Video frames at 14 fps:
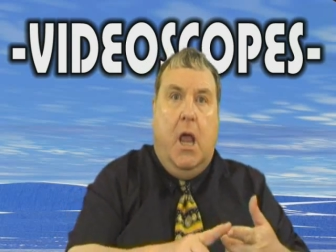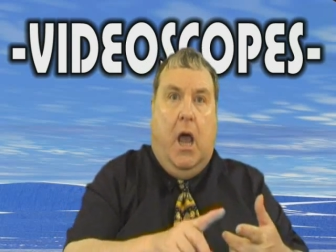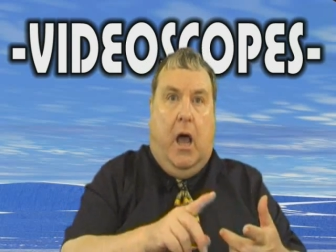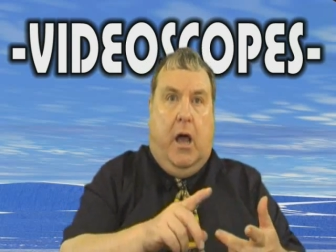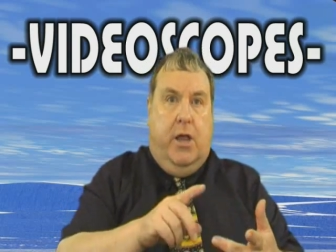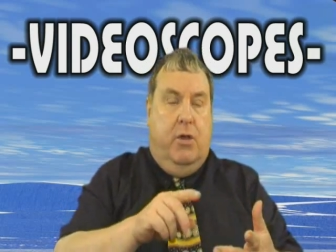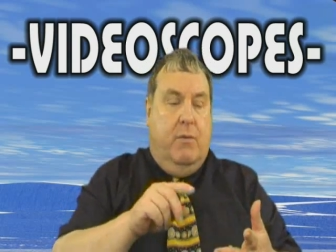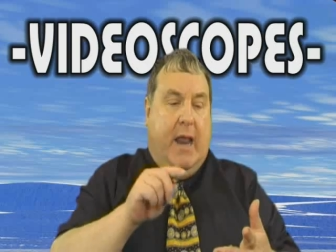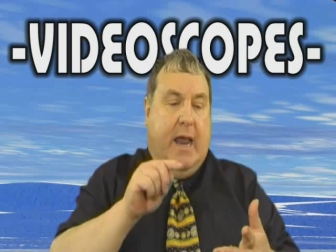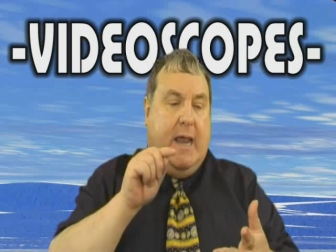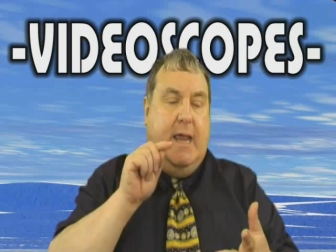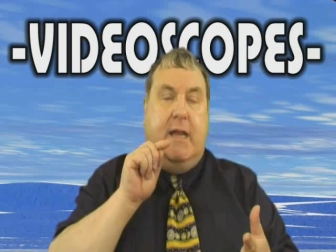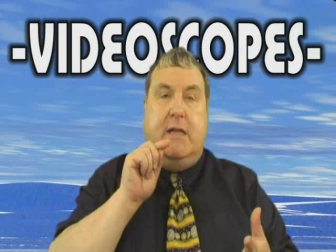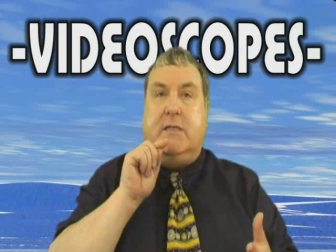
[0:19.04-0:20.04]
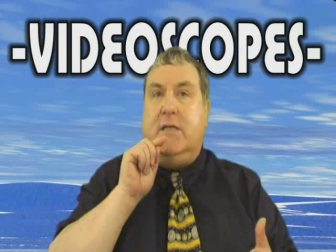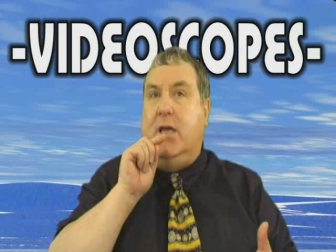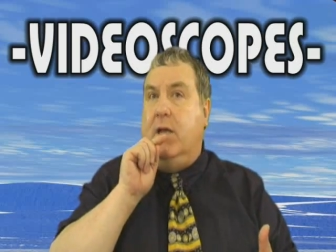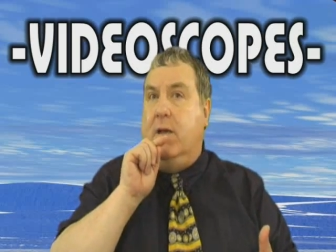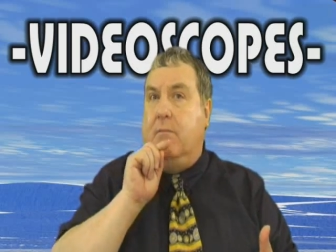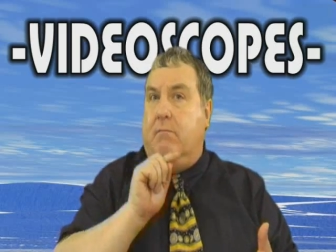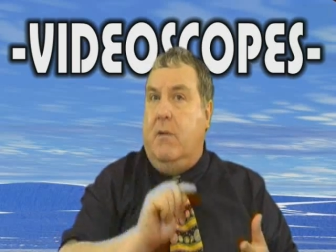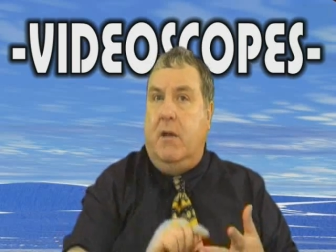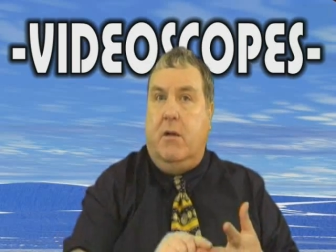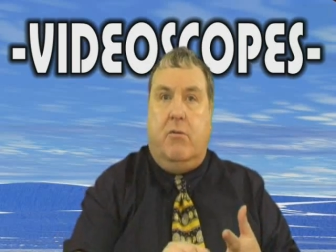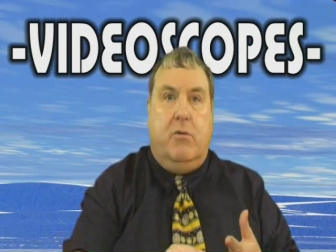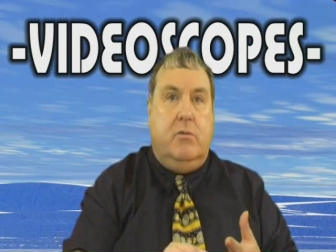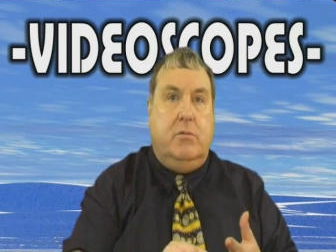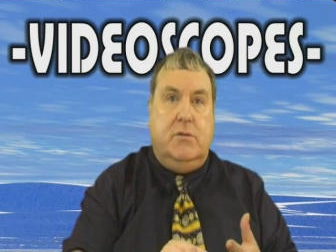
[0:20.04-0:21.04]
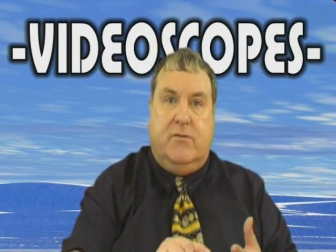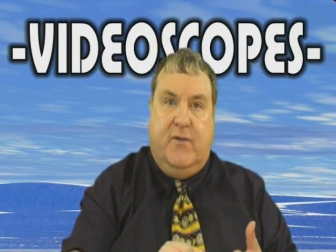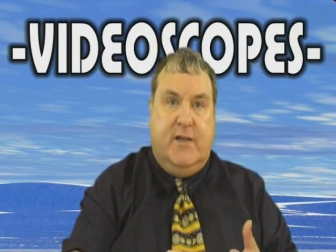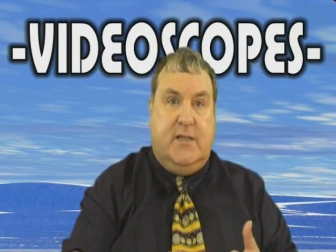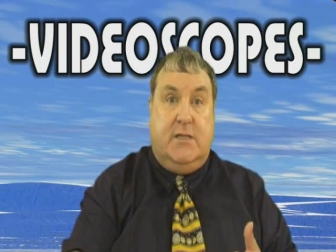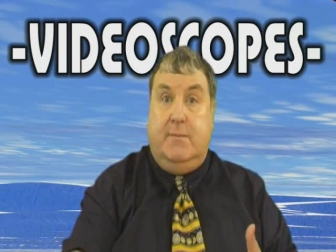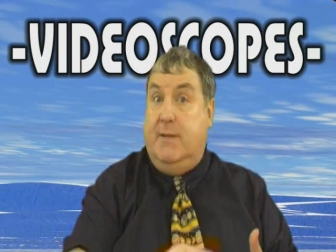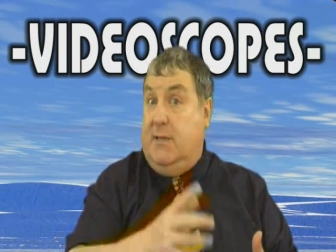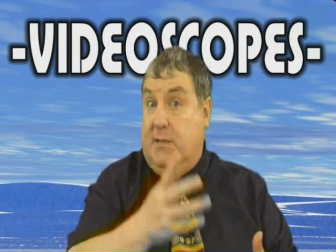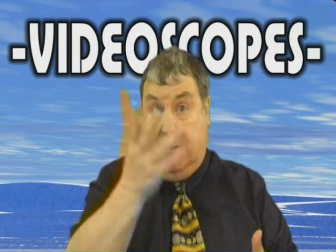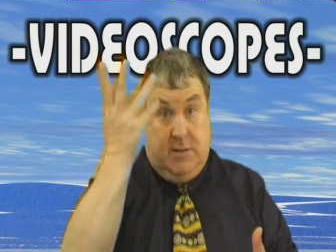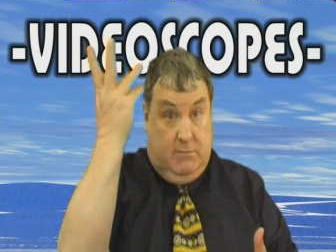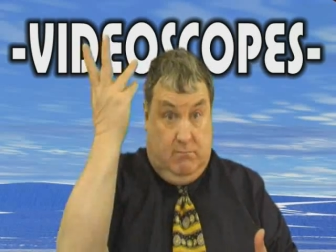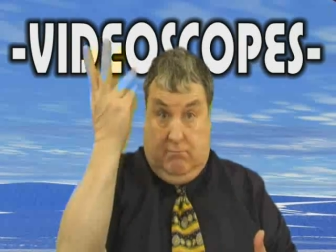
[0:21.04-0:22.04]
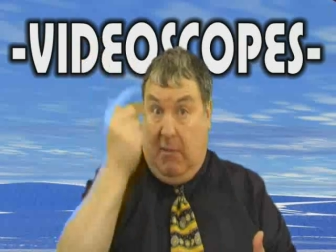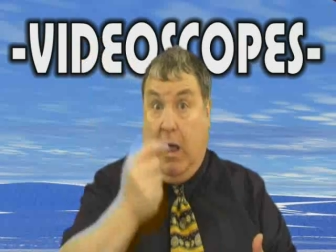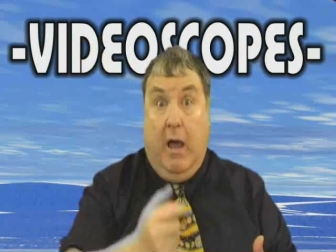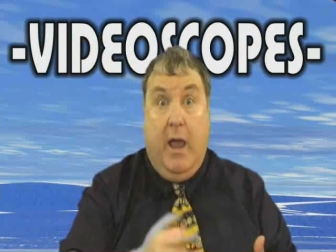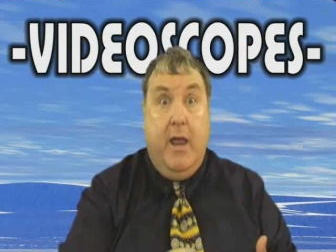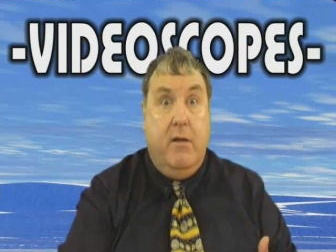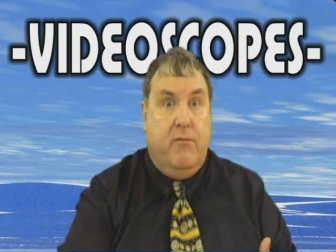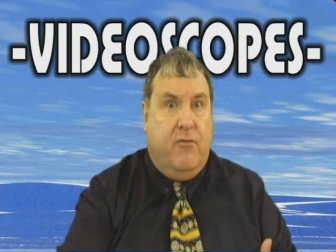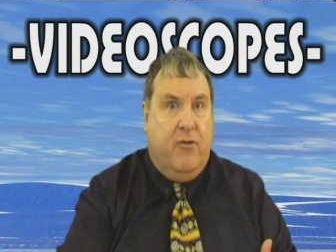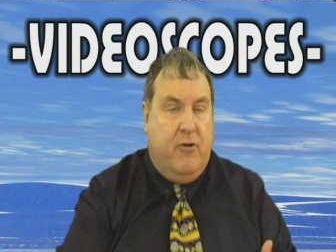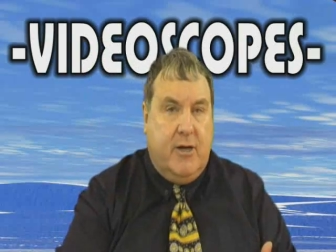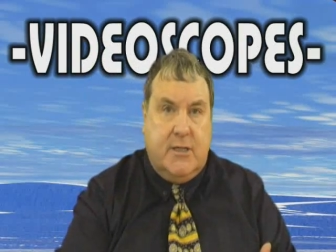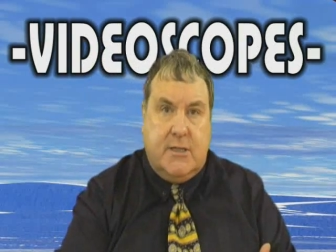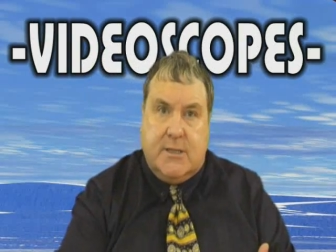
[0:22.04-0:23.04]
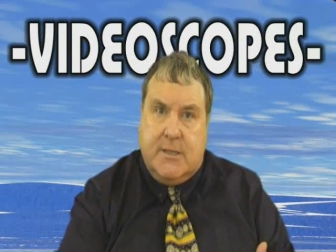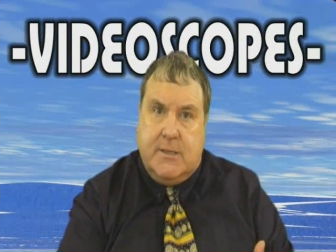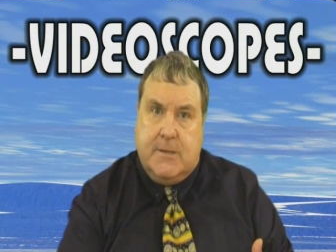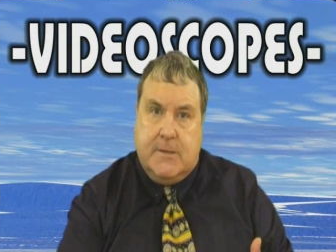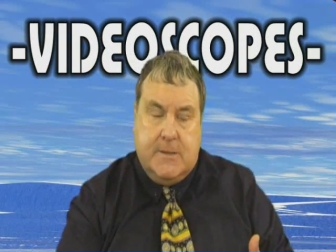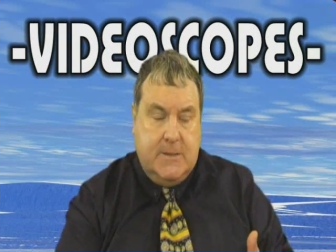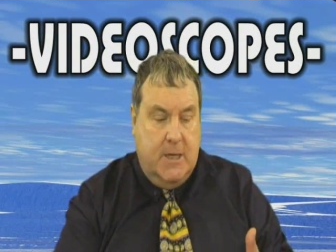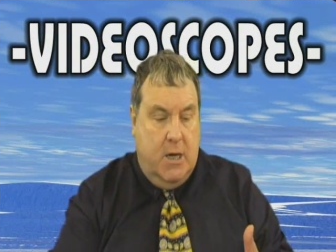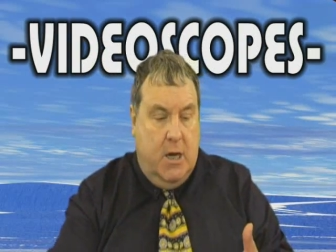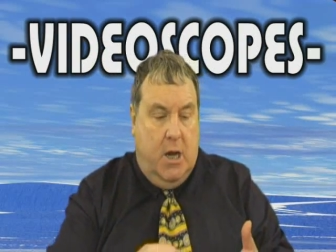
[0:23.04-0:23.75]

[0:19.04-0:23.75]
Are you lacking in certain minerals, vitamins, iron, for instance?